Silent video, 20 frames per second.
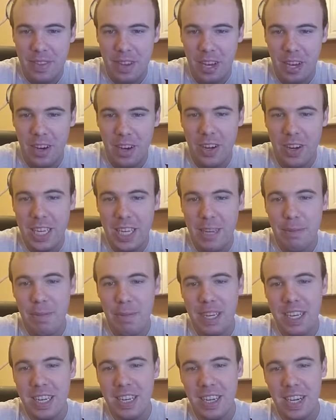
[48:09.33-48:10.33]
Oh, I can
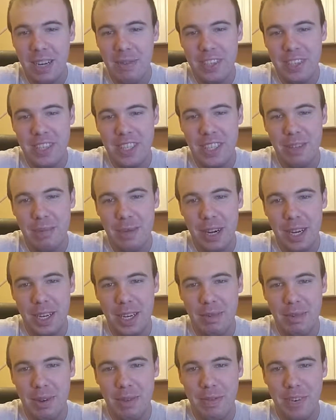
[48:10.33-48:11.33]
pin a comment to the
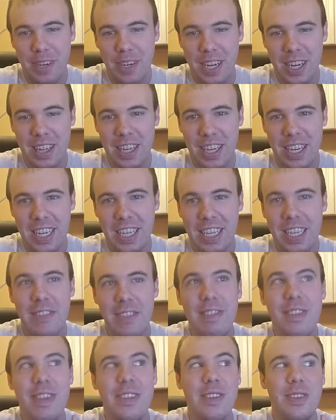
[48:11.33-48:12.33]
bottom. I forgot that I could
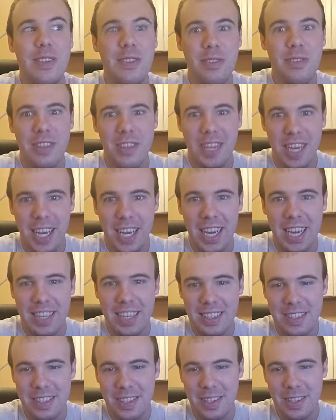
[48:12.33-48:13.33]
even do
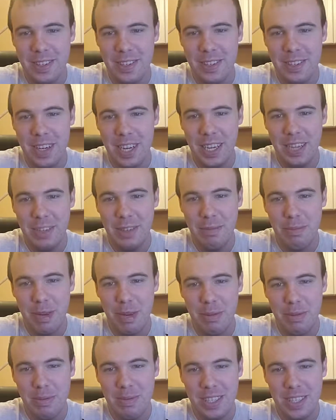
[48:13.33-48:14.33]
that, so I should
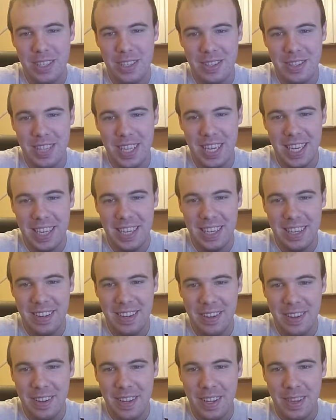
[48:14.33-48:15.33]
probably do that.
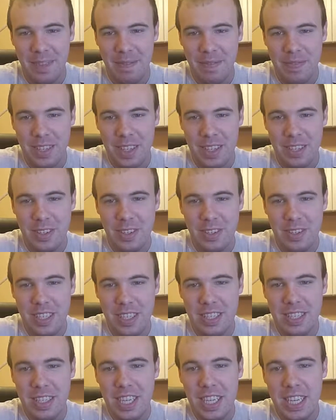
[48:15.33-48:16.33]
So is
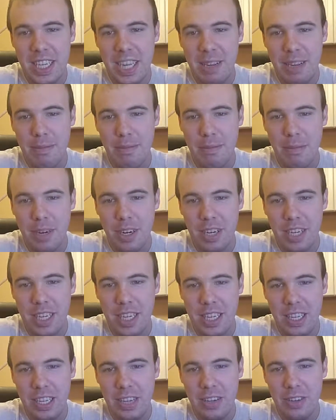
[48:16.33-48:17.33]
this DNA
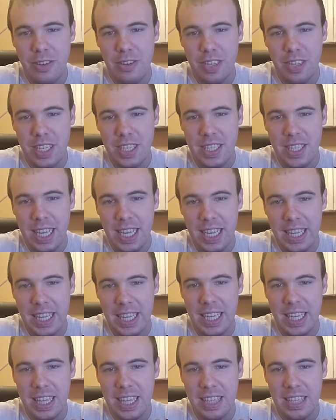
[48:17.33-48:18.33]
marking used exactly
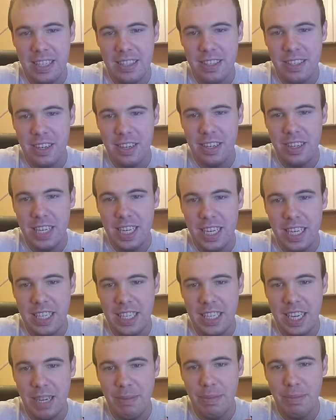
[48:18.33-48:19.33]
like this on any
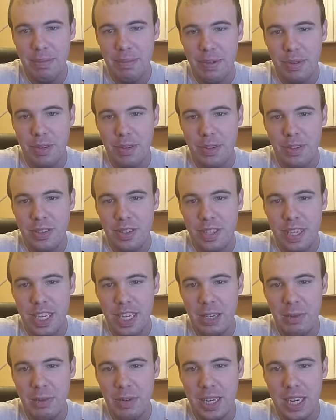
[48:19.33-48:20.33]
type of produce
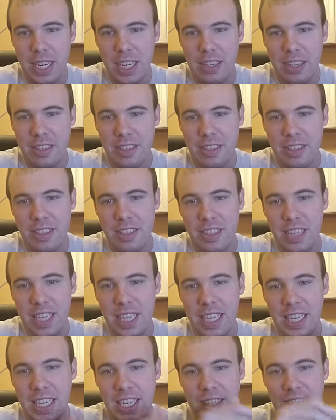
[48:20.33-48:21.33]
anywhere else?
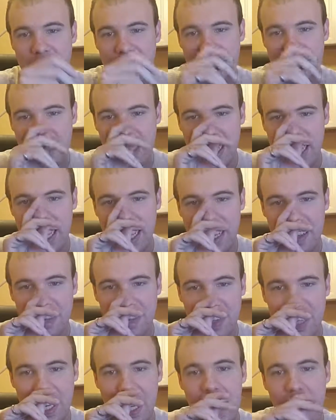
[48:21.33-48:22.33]
It is. Yeah,
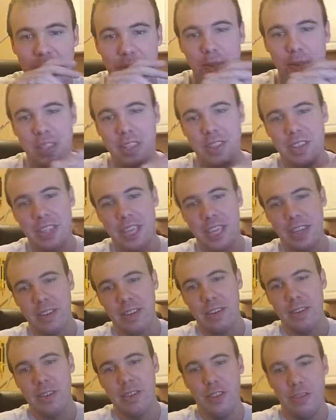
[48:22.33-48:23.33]
it has been used in
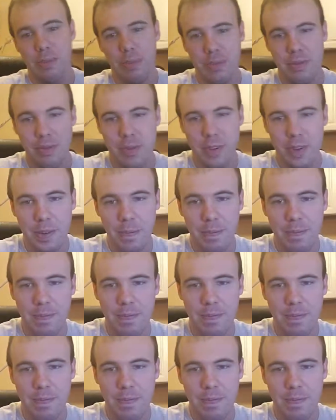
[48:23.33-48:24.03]
agriculture before.